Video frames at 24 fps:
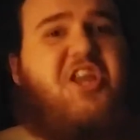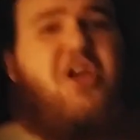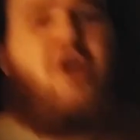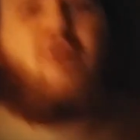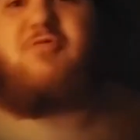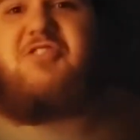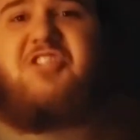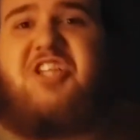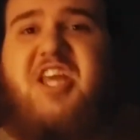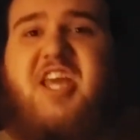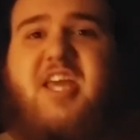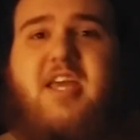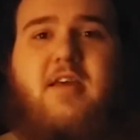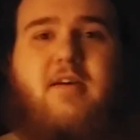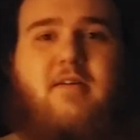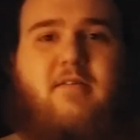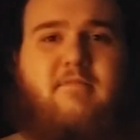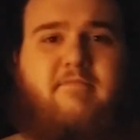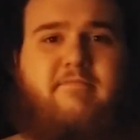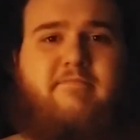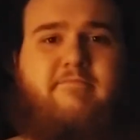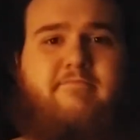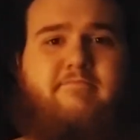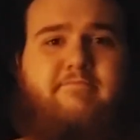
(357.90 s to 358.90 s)
GOG.
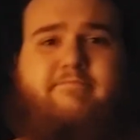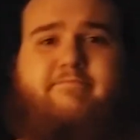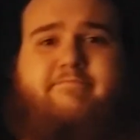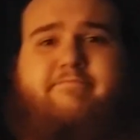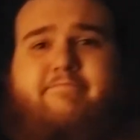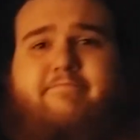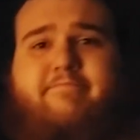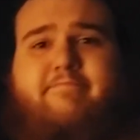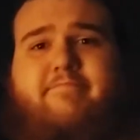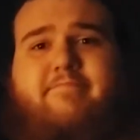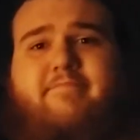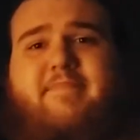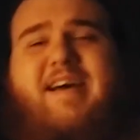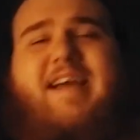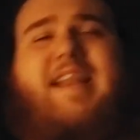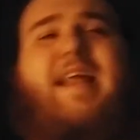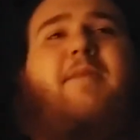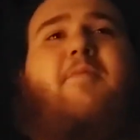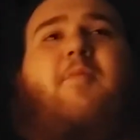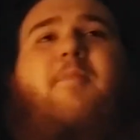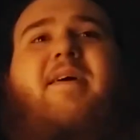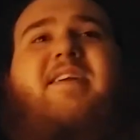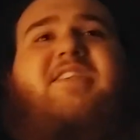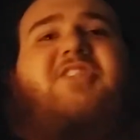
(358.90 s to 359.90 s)
I like
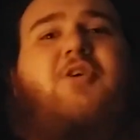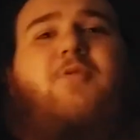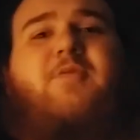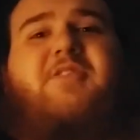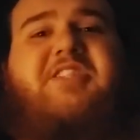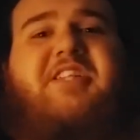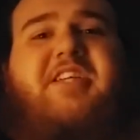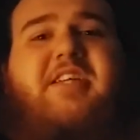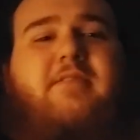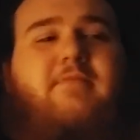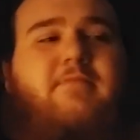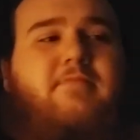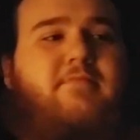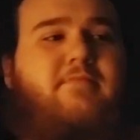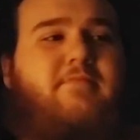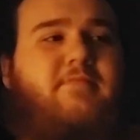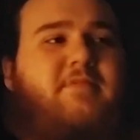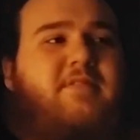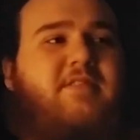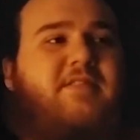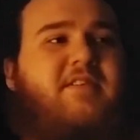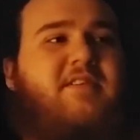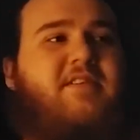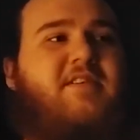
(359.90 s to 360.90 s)
them at GOG.
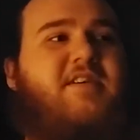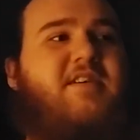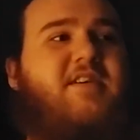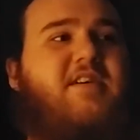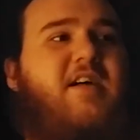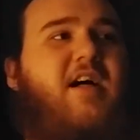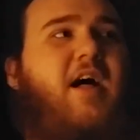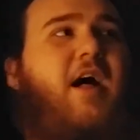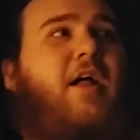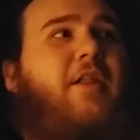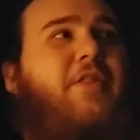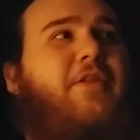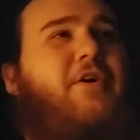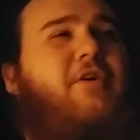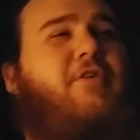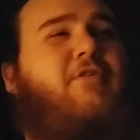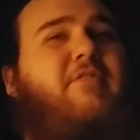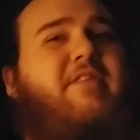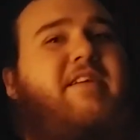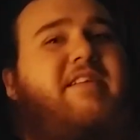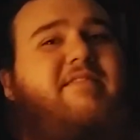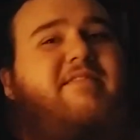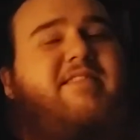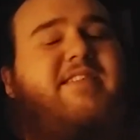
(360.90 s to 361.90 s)
Although
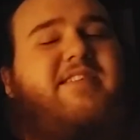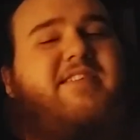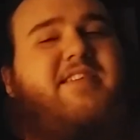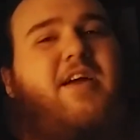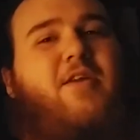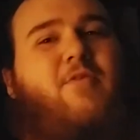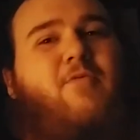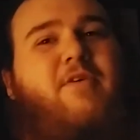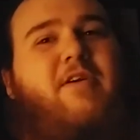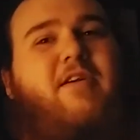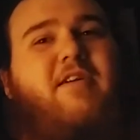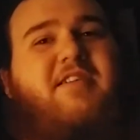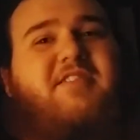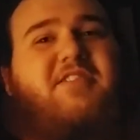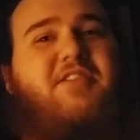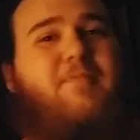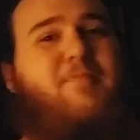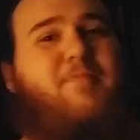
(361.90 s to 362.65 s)
it gets kind of weird because they're